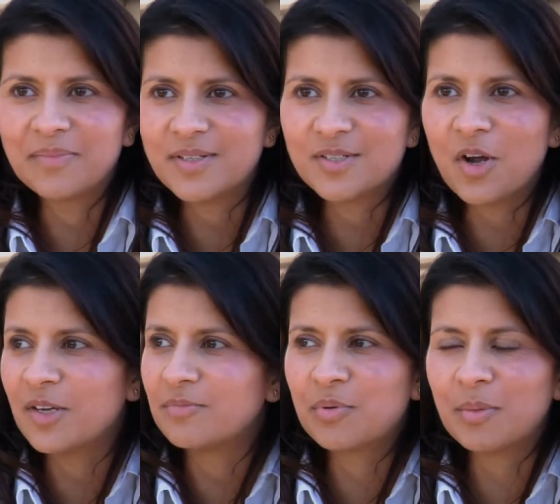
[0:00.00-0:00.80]
It
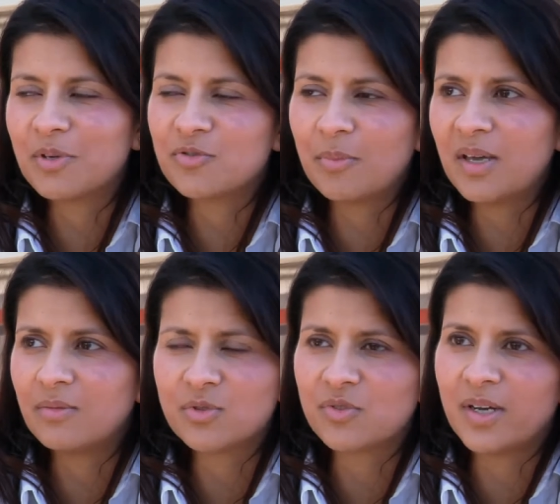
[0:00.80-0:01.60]
started pretty much for me, it
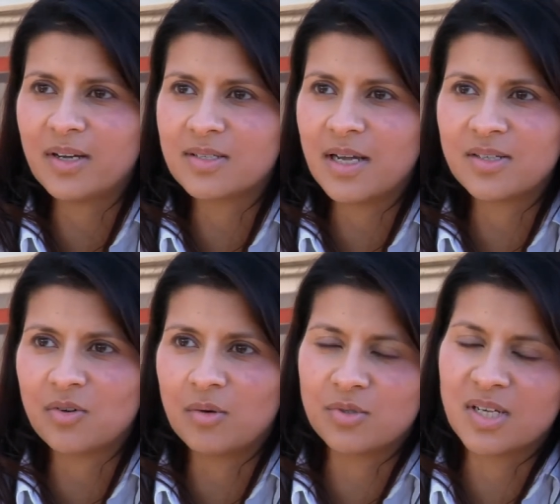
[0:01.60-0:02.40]
was three days later
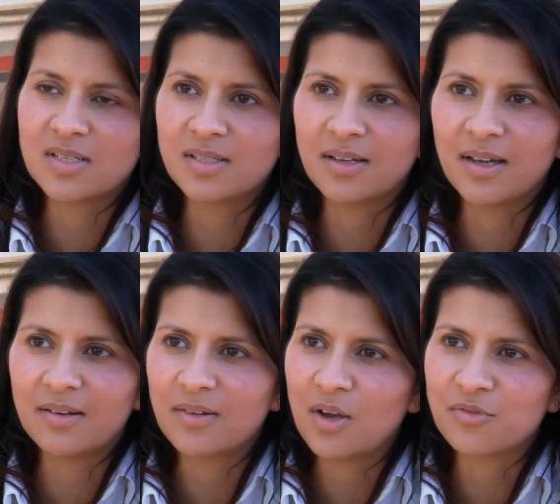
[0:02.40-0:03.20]
I was testing
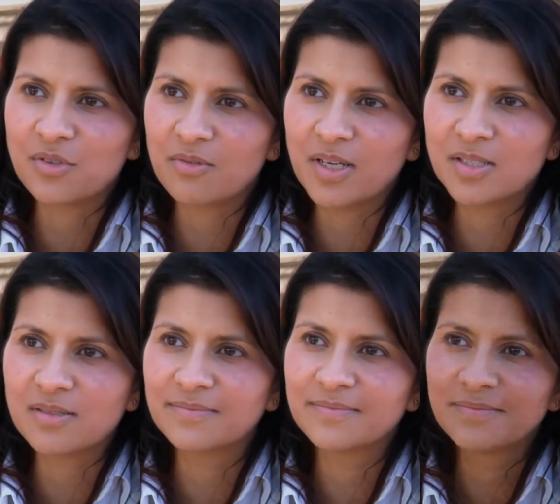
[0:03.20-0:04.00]
again after the race.